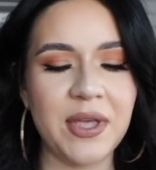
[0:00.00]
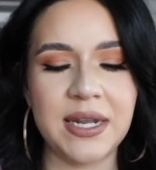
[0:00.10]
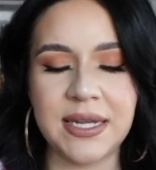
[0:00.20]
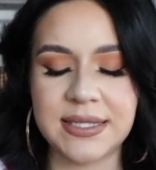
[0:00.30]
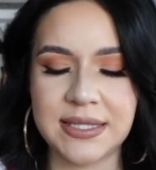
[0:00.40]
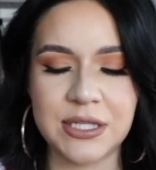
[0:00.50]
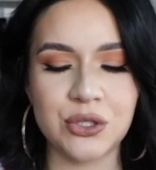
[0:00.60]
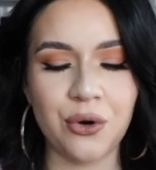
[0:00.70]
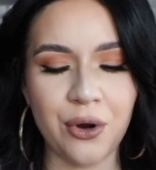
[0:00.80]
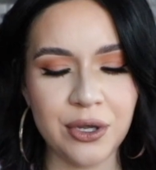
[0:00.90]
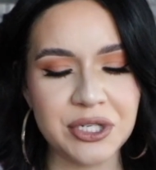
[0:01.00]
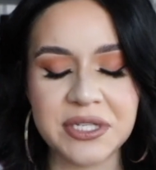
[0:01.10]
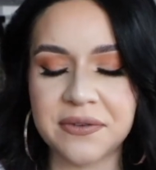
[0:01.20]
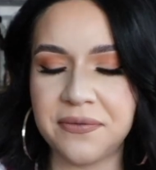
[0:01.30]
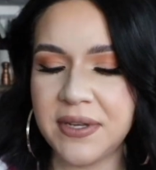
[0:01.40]
And it's this girl,
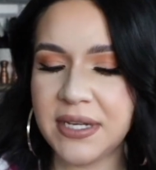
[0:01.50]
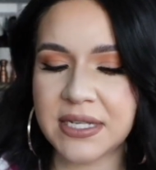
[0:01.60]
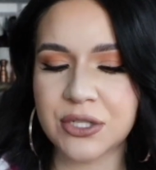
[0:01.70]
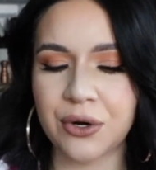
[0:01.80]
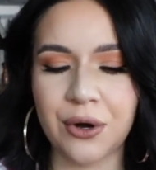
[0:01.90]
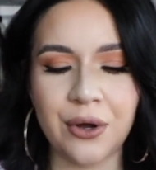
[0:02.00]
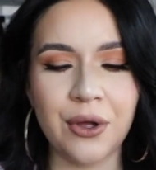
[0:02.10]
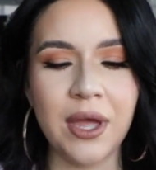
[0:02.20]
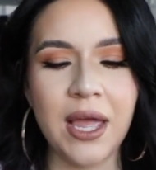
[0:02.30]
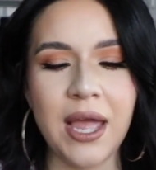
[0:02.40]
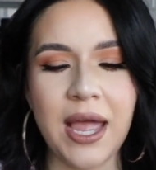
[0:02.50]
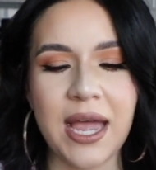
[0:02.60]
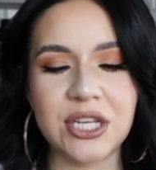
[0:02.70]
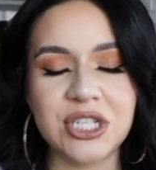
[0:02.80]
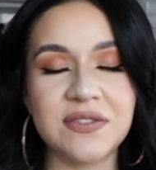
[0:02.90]
she's a fitness girl,
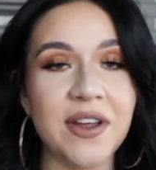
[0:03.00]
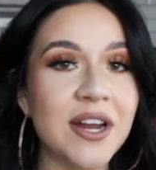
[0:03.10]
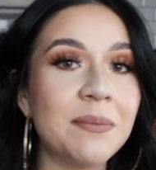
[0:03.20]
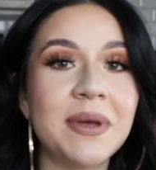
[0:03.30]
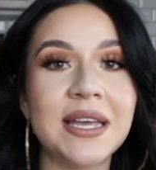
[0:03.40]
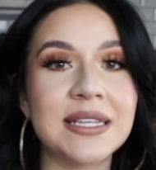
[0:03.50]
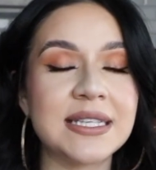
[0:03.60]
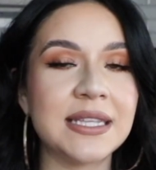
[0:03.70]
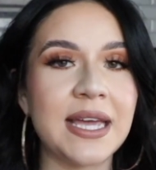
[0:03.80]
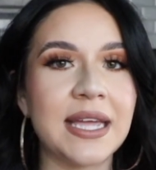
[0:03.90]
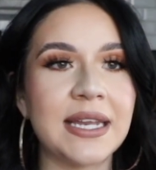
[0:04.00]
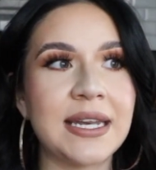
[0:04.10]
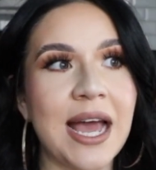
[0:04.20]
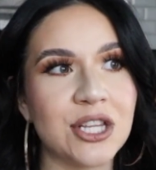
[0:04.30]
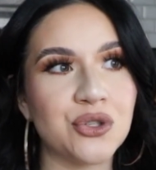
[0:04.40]
and she's very big into like
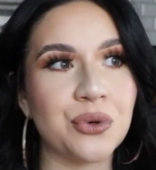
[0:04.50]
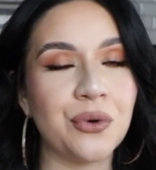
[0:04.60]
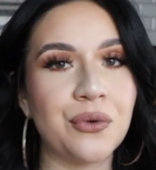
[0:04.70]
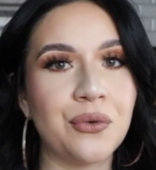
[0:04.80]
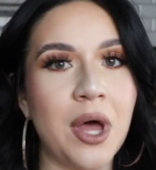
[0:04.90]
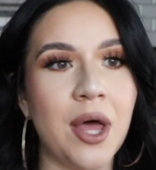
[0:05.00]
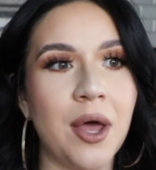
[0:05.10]
natural